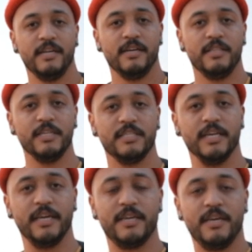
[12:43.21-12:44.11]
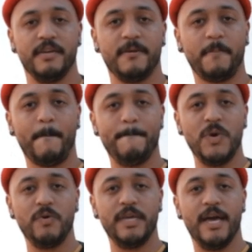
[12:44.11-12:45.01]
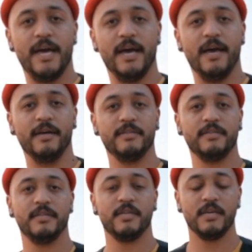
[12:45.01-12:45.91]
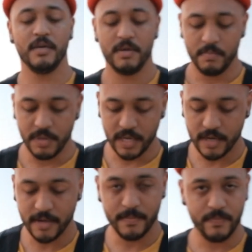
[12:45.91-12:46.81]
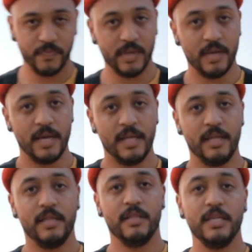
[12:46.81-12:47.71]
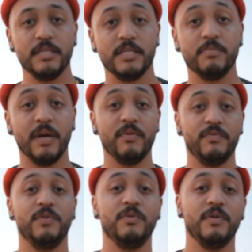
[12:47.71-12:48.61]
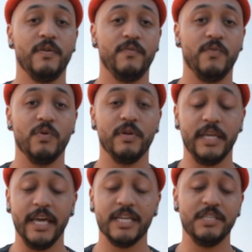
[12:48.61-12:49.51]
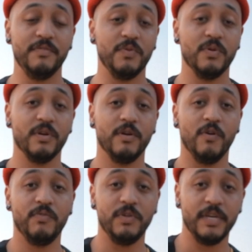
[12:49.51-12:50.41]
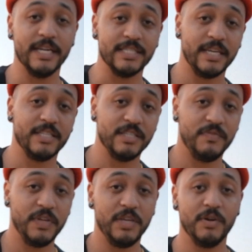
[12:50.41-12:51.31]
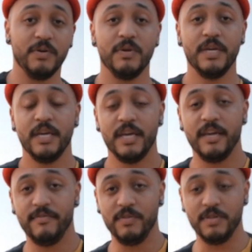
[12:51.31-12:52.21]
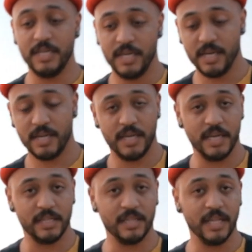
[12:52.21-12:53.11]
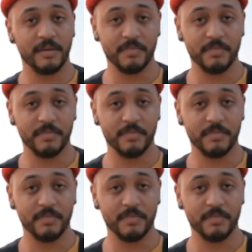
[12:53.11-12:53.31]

looks like. Booyah! But this is my review for the XE4. Hopefully you guys liked this video. If you did, hit the like